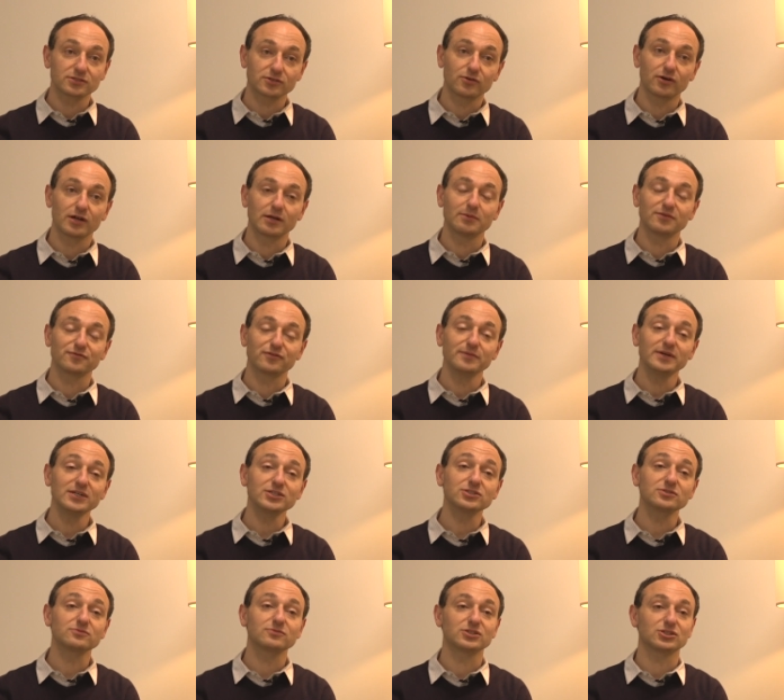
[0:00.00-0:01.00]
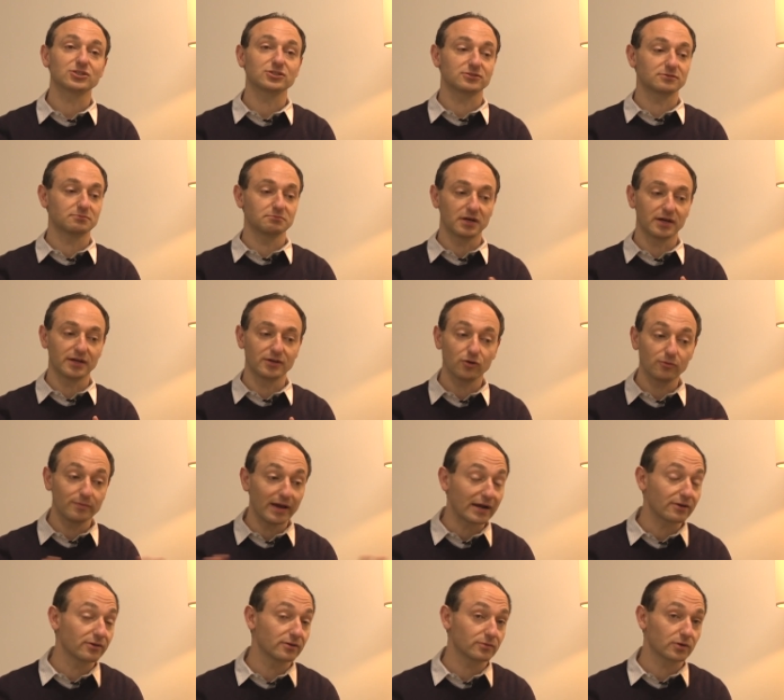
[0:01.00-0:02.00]
to quantum information, which is uh, no
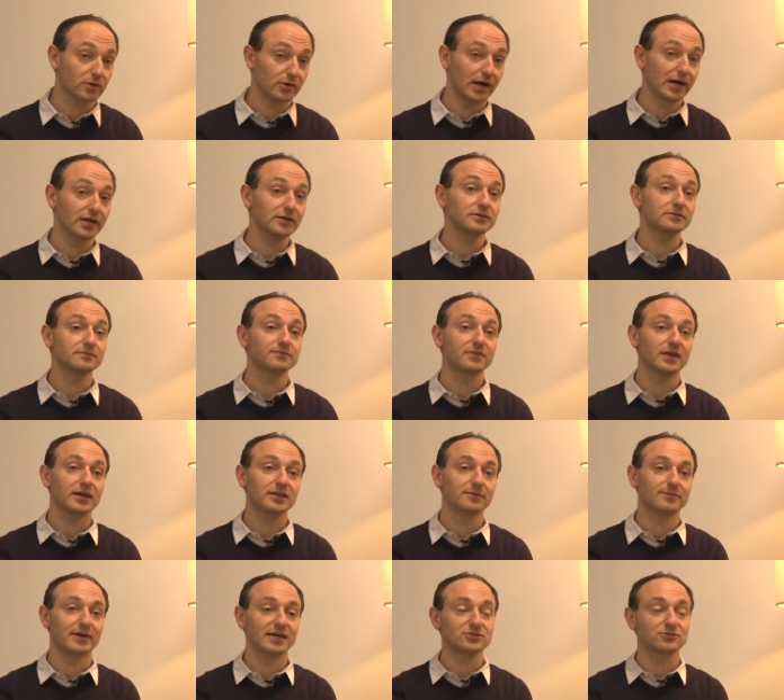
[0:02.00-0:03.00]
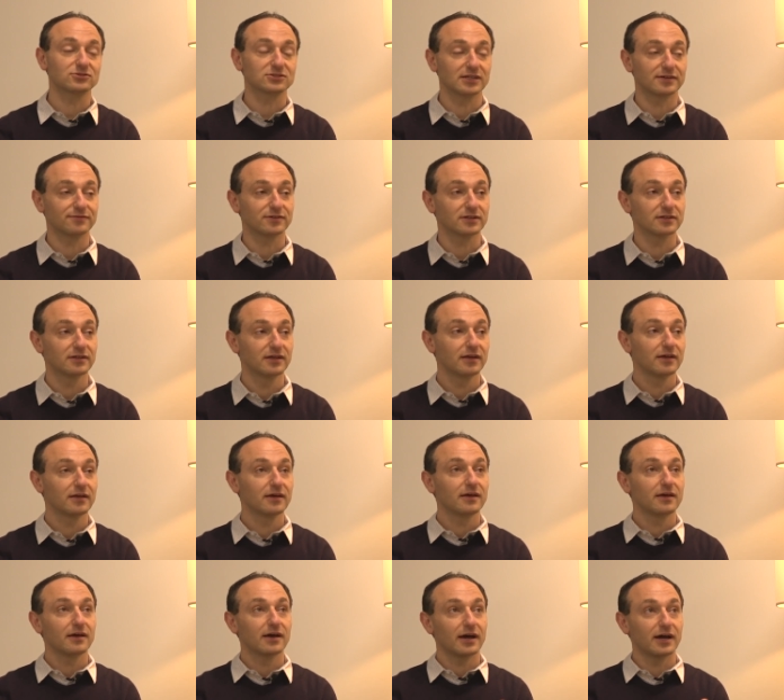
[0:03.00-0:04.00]
background required at the master's level.
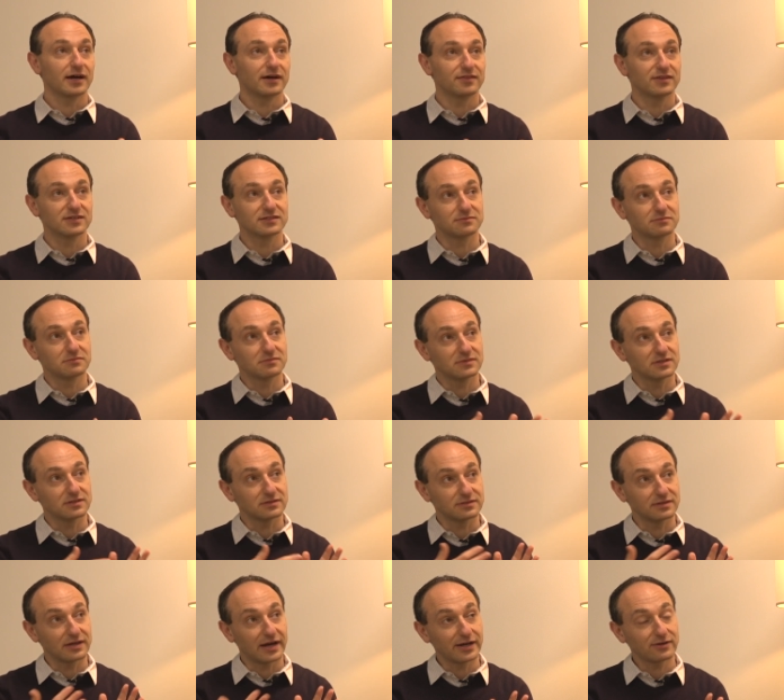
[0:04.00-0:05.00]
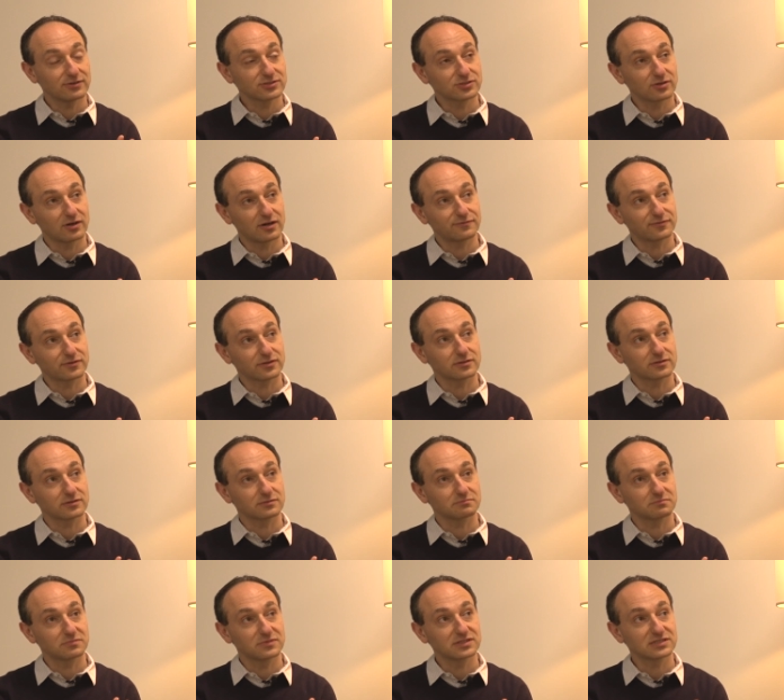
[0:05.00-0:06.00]
Uh, the, the, I also
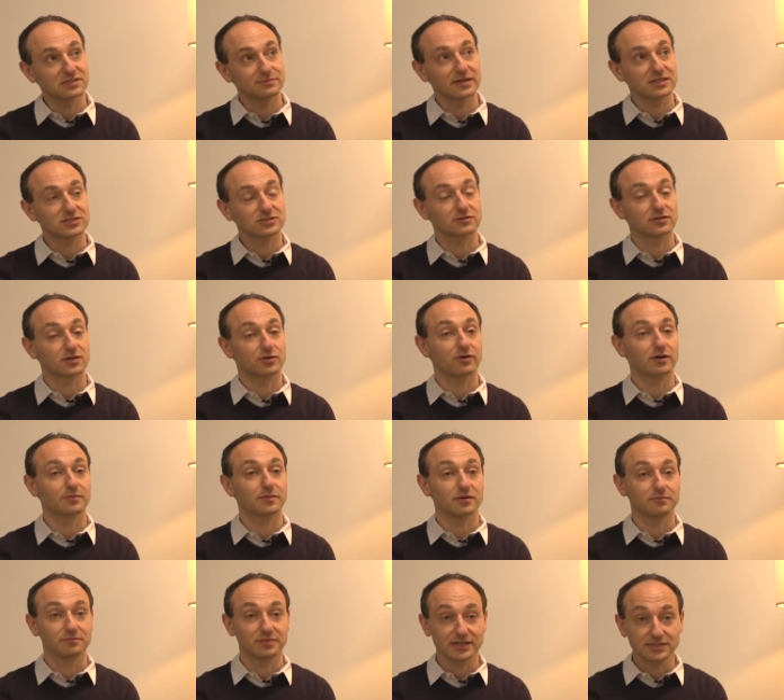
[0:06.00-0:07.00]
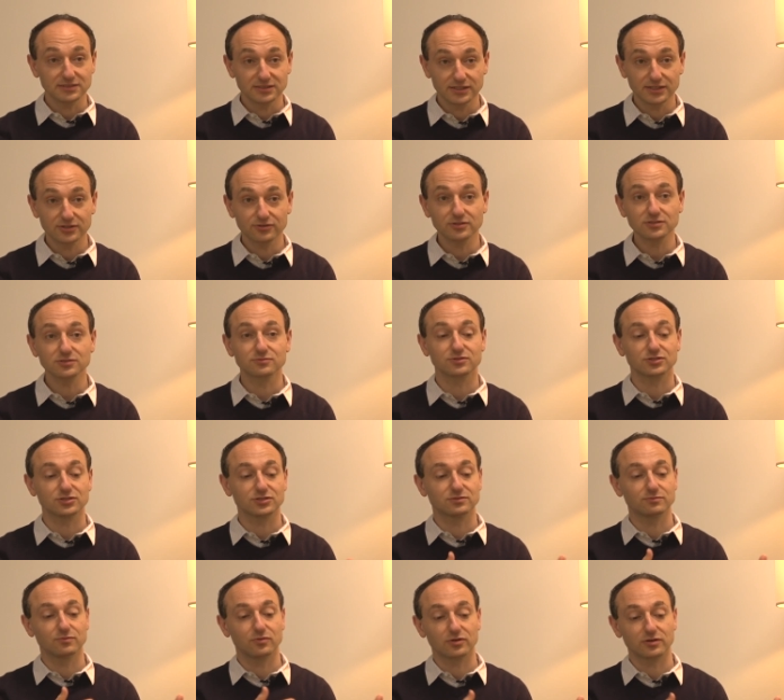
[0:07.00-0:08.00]
offer this semester a quantum complexity course, which
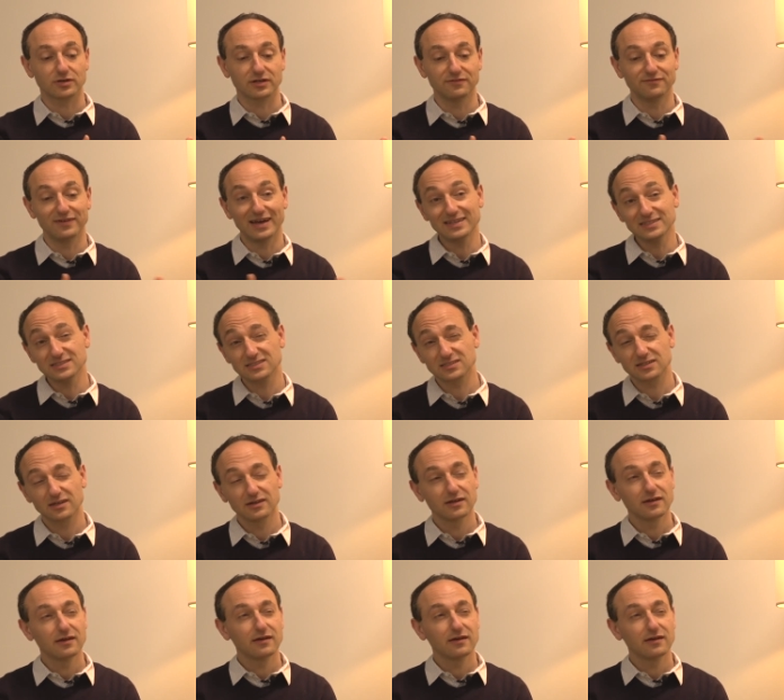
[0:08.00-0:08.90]
is more advanced.